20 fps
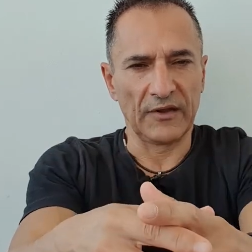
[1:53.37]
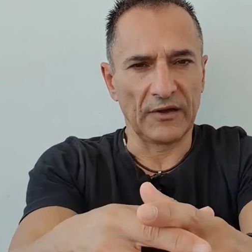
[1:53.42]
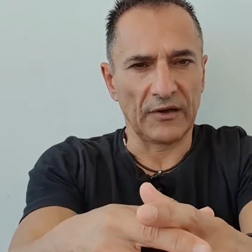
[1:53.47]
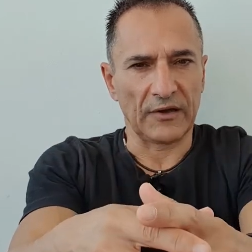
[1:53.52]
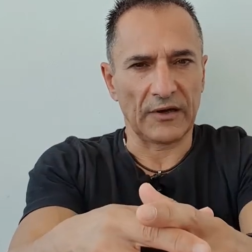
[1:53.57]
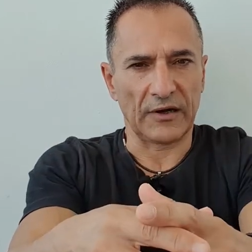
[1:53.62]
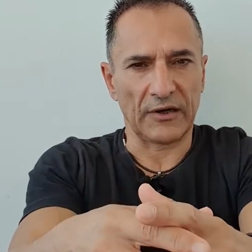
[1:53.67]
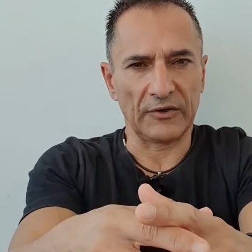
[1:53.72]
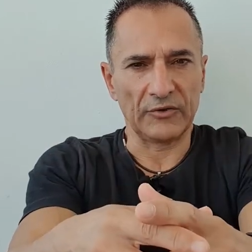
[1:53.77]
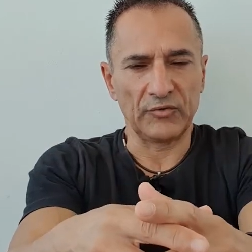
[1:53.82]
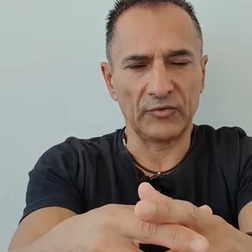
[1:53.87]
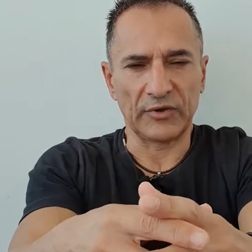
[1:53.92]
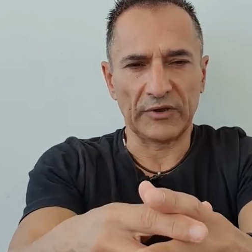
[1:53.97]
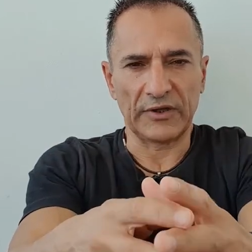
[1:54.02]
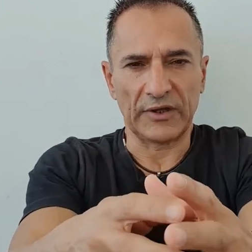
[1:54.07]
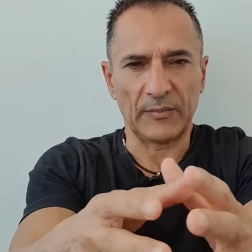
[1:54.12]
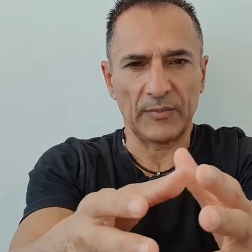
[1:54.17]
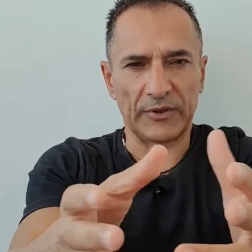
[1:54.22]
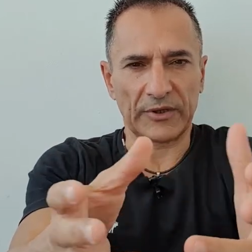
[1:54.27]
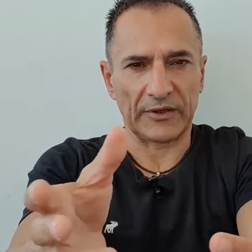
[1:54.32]
How do I
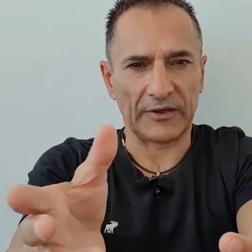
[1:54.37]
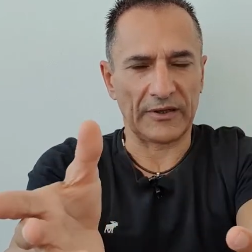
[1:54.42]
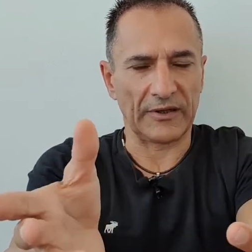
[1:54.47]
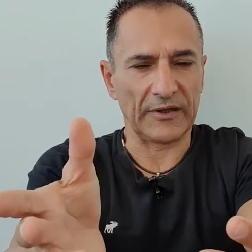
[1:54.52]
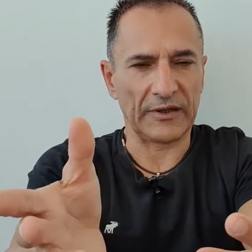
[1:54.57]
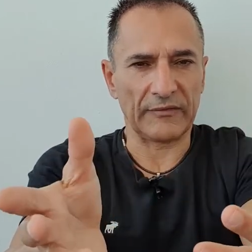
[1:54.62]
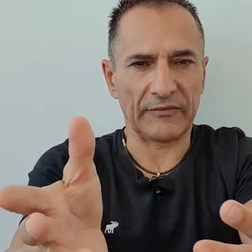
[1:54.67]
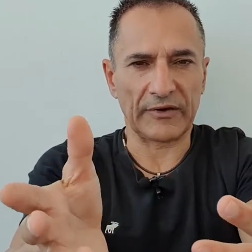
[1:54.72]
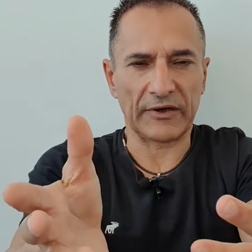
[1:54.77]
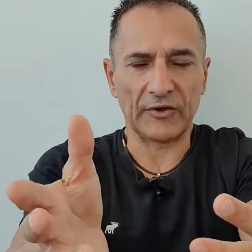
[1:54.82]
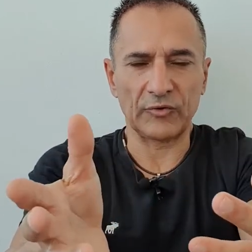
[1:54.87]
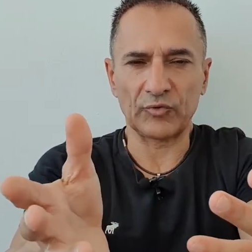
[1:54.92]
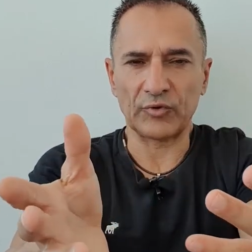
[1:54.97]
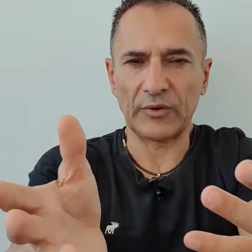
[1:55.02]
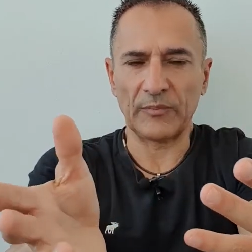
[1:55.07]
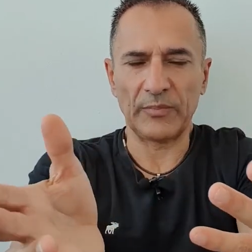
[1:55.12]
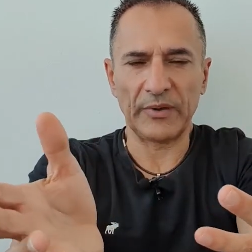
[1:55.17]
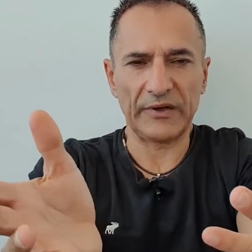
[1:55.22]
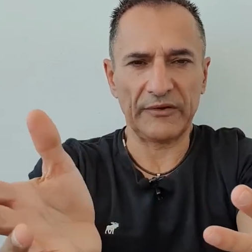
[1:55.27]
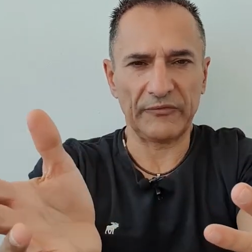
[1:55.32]
keep it alive? How do I
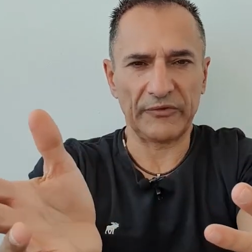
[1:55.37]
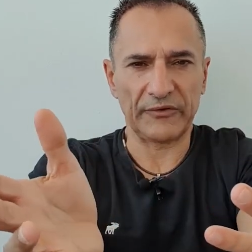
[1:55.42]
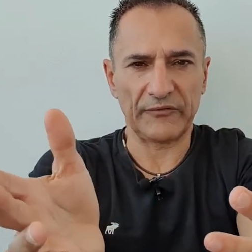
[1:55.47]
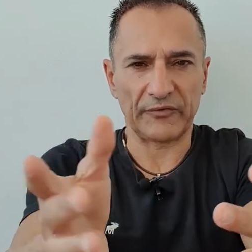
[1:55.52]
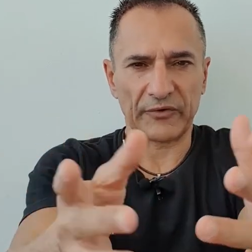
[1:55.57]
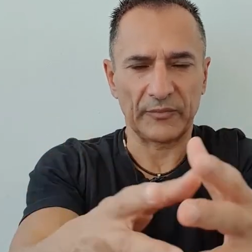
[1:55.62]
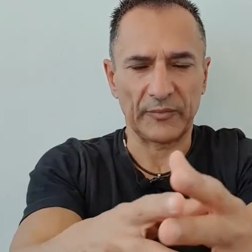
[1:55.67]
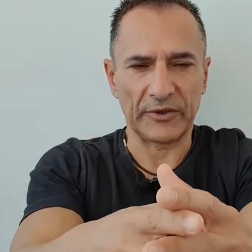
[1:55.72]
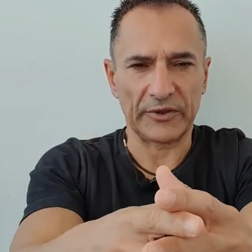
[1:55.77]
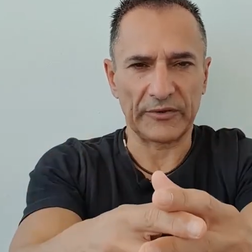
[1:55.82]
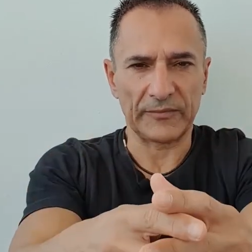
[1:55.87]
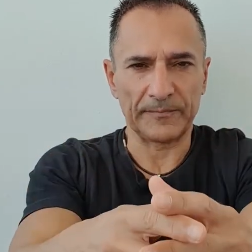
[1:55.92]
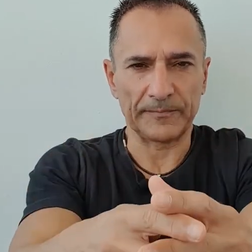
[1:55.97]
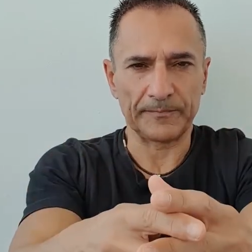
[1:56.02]
benefit from it?